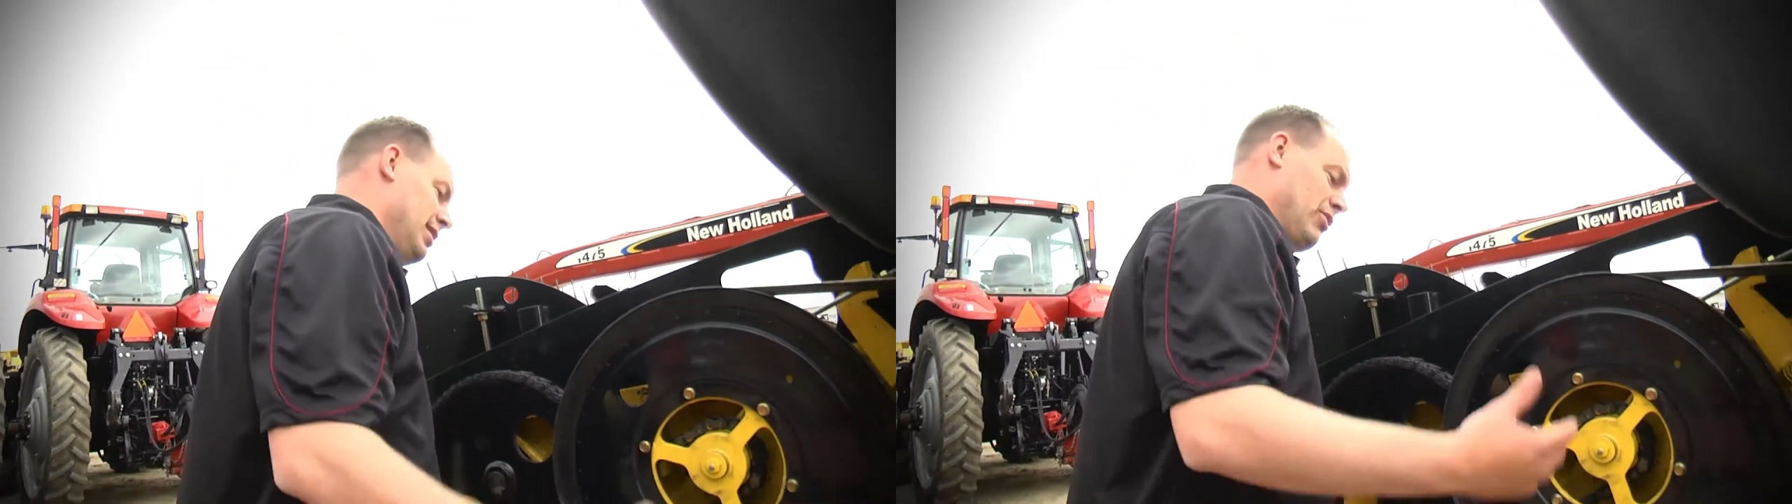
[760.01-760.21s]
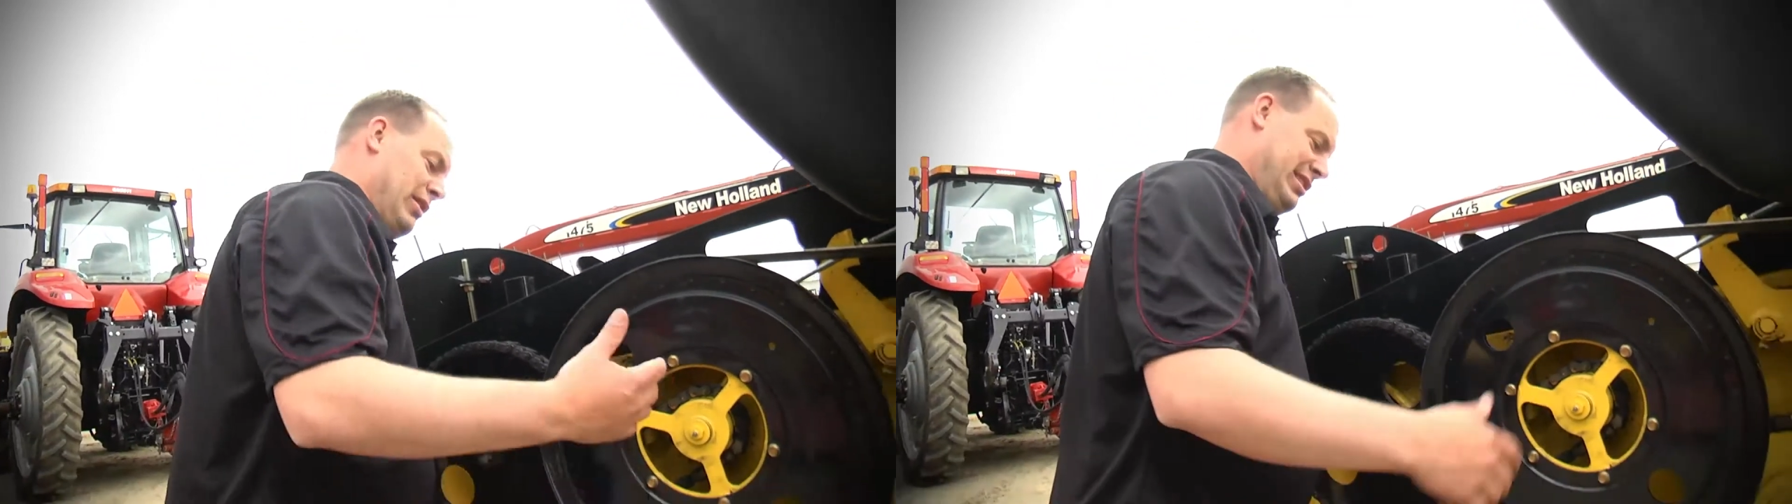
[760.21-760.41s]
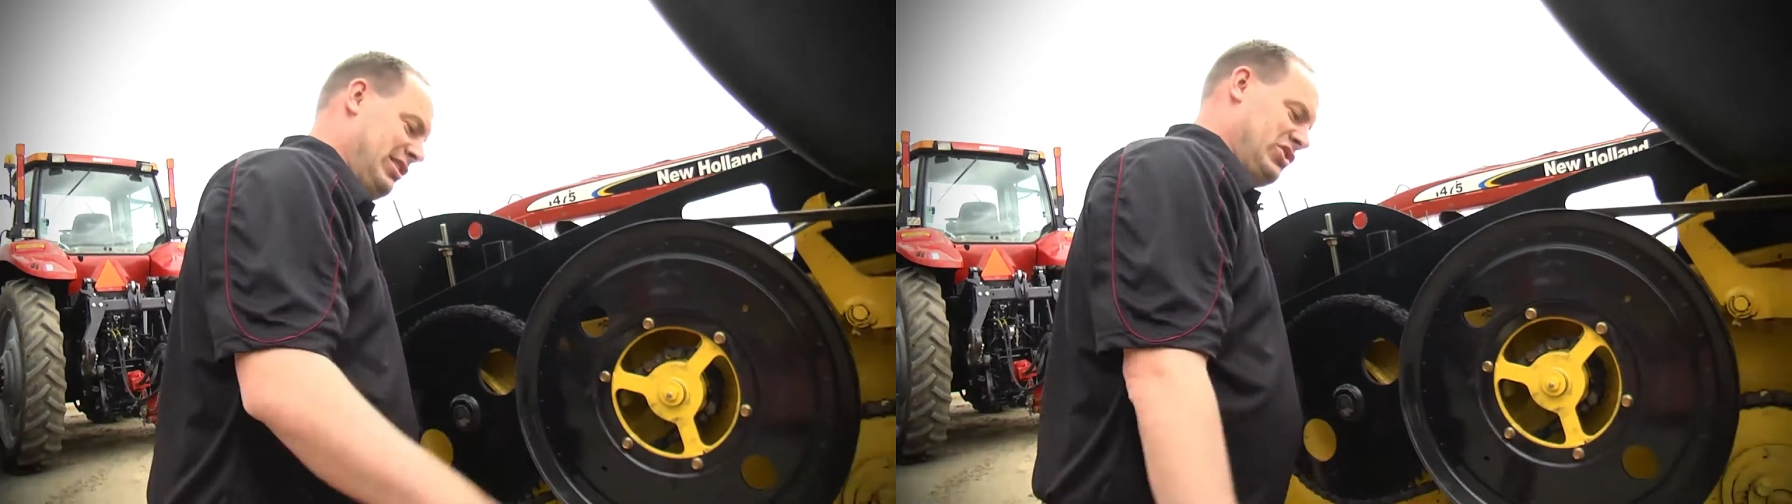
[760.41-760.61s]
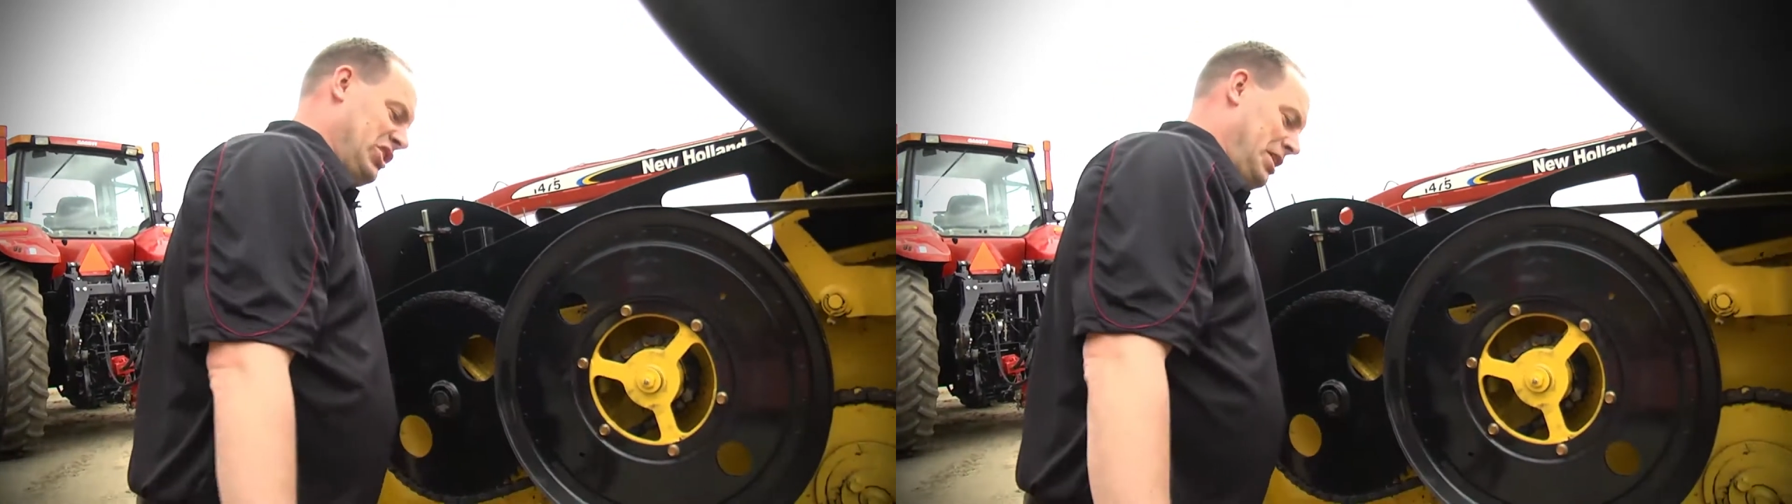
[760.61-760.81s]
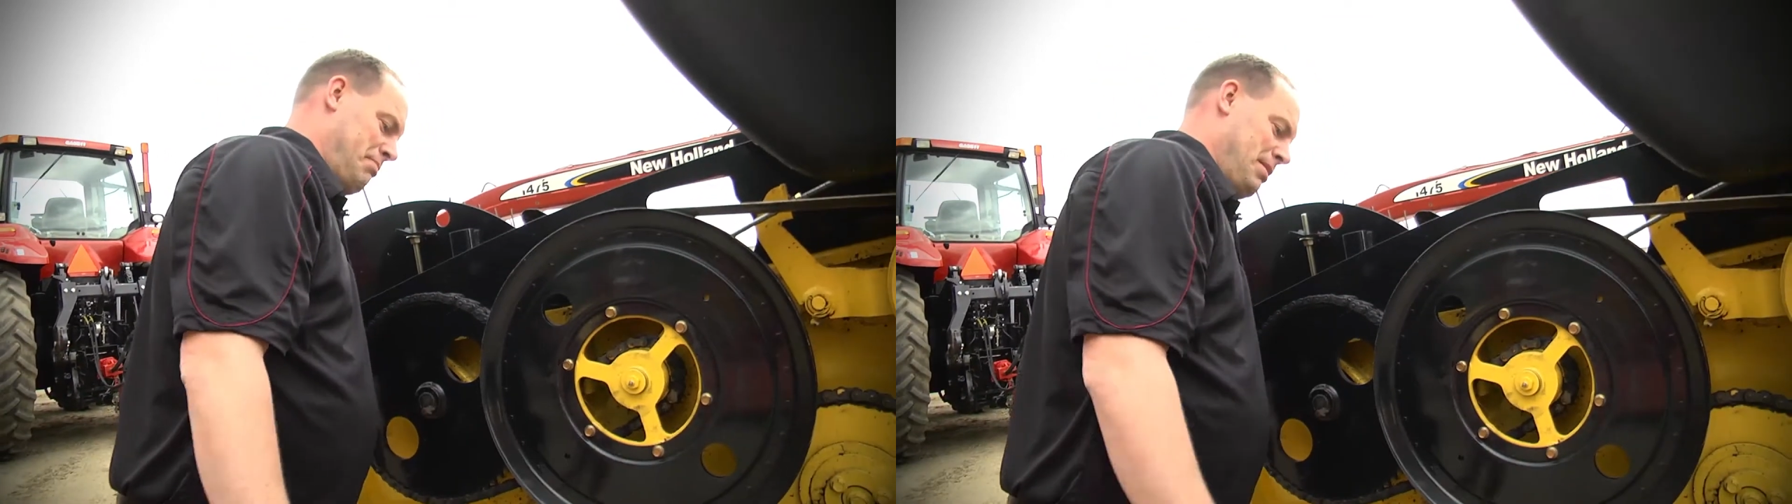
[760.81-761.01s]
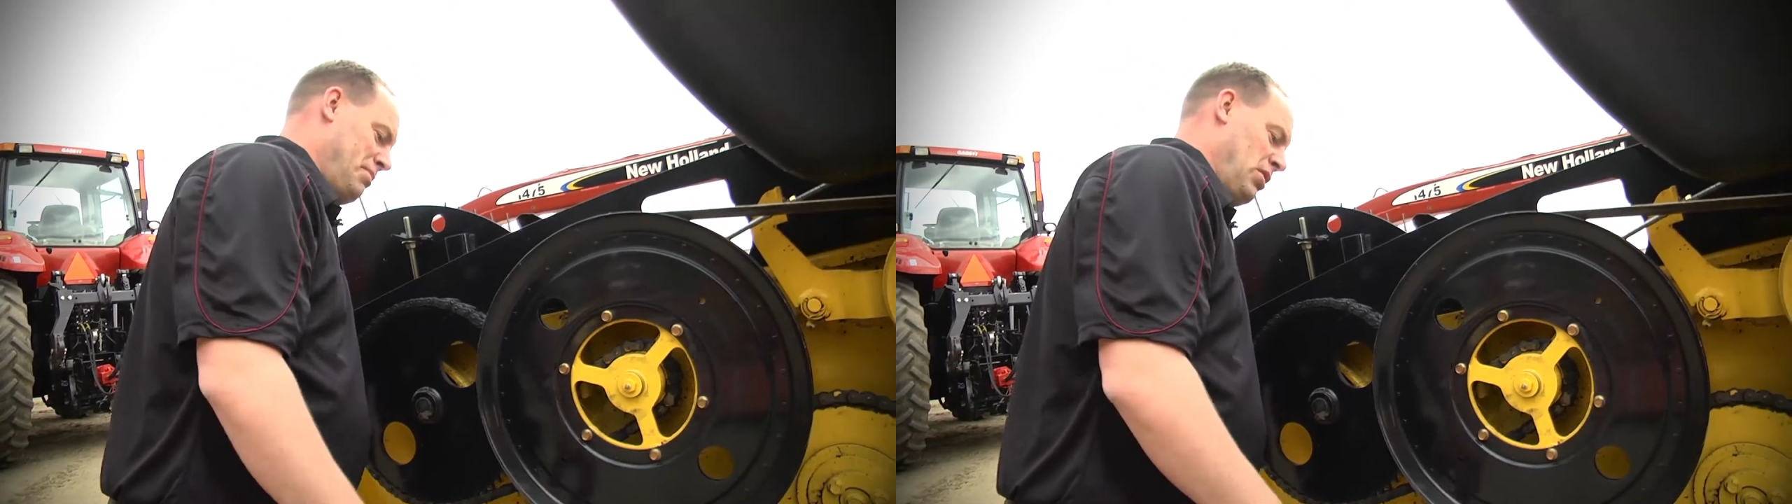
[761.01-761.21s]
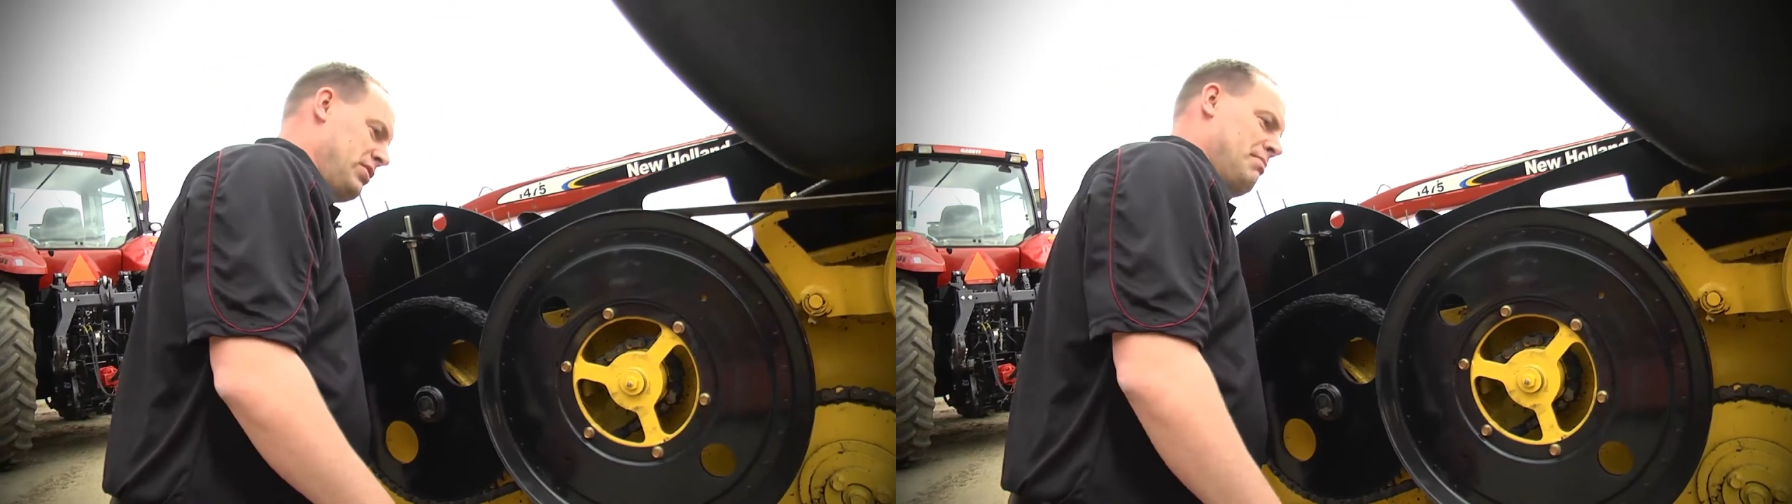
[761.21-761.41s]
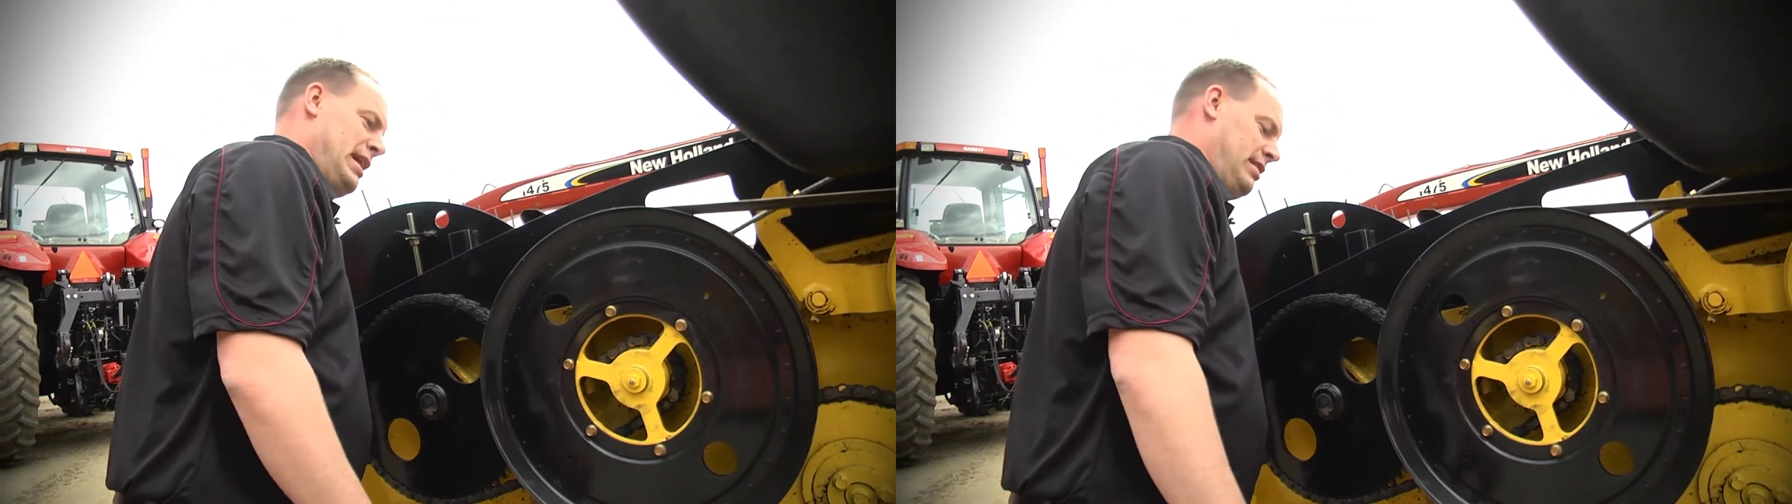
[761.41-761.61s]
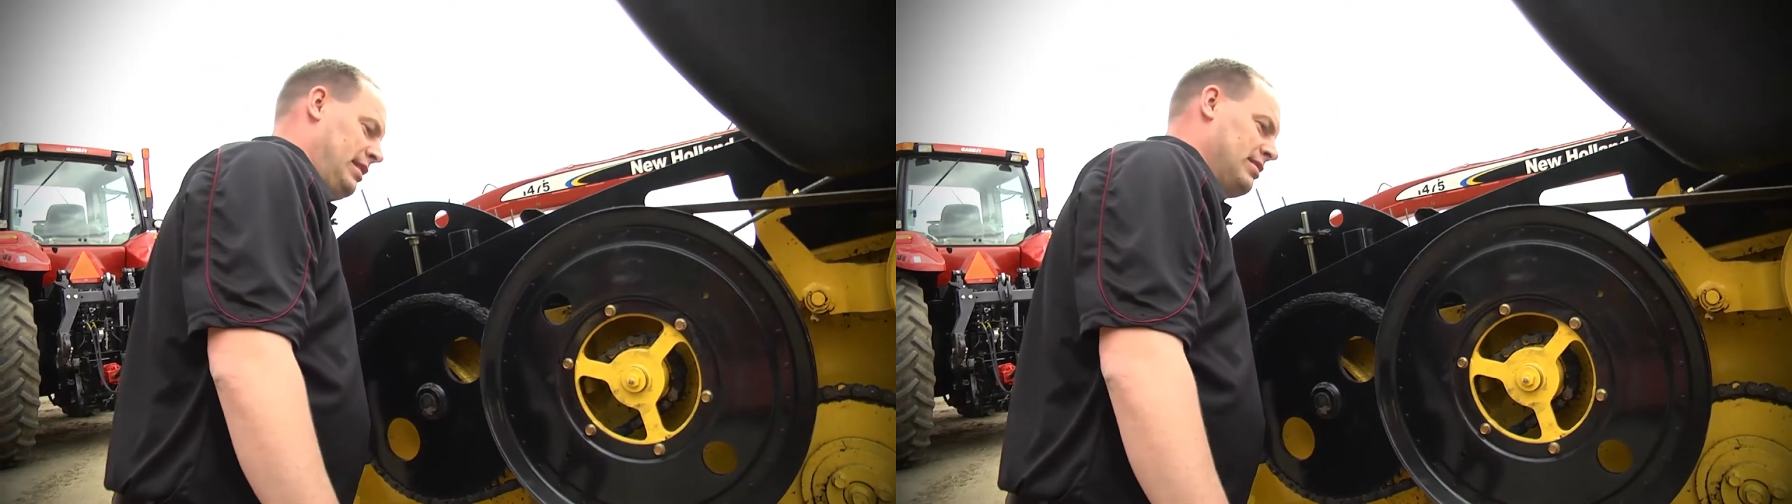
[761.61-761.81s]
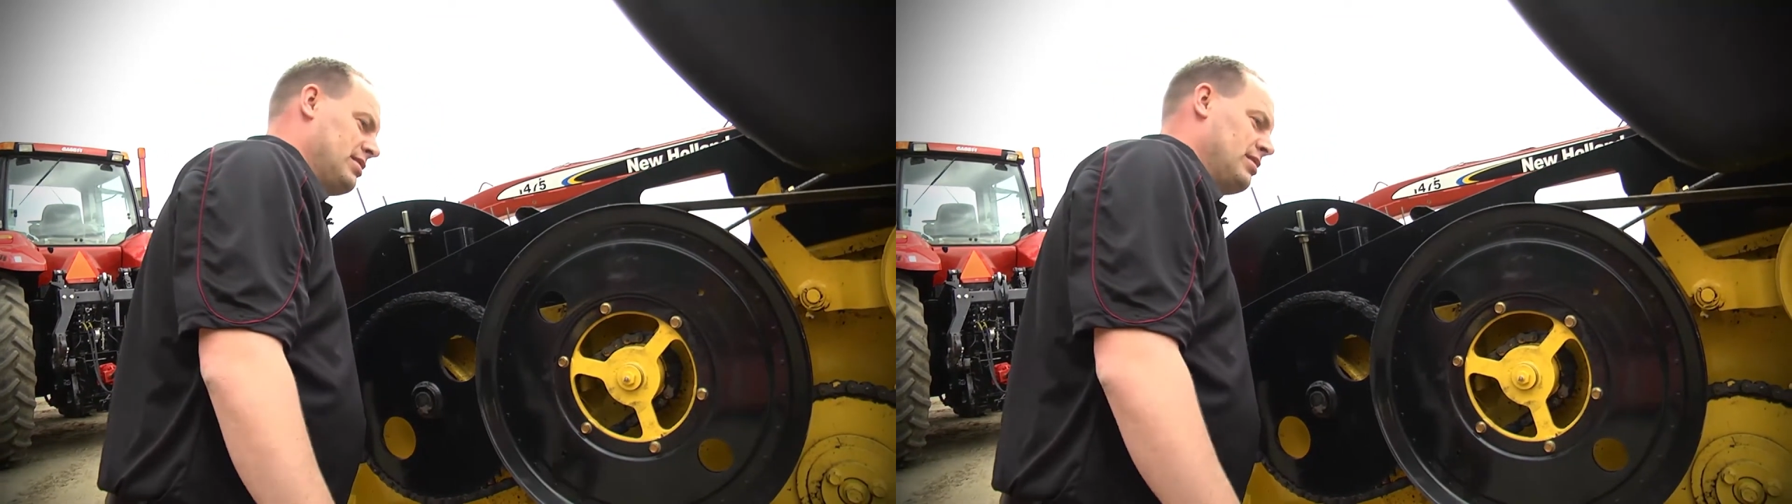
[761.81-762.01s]
Grease is cheap compared to
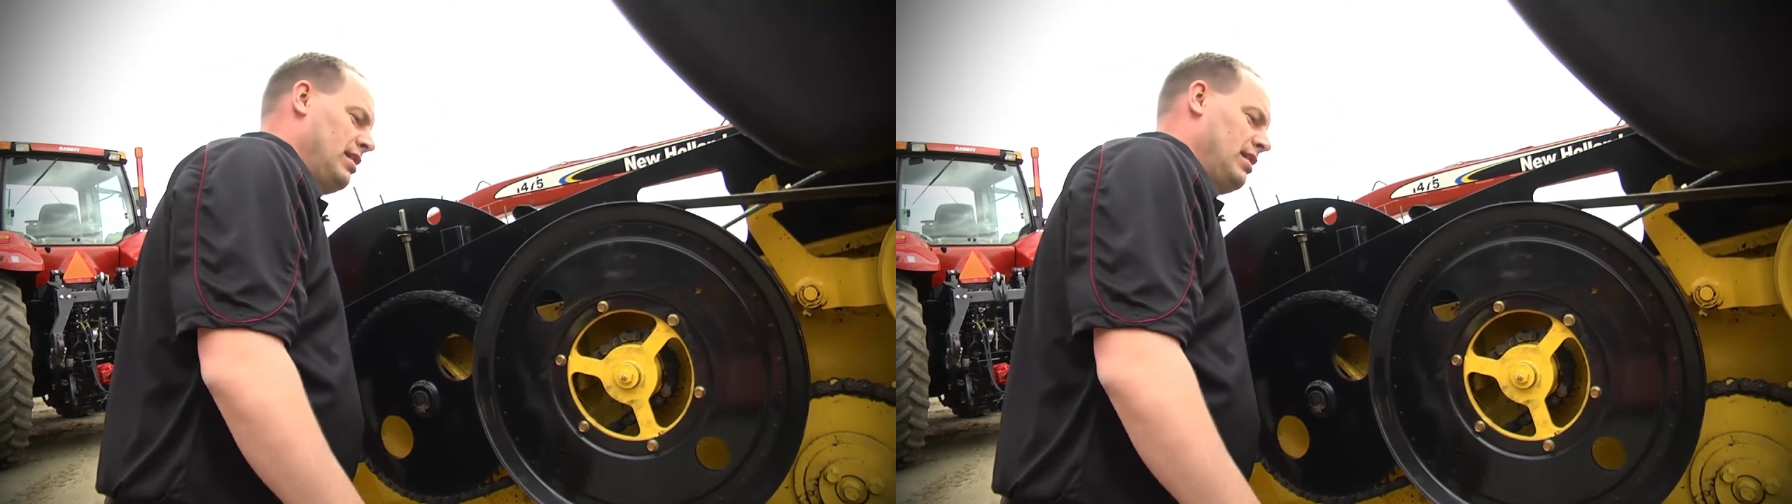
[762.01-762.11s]
maintenance.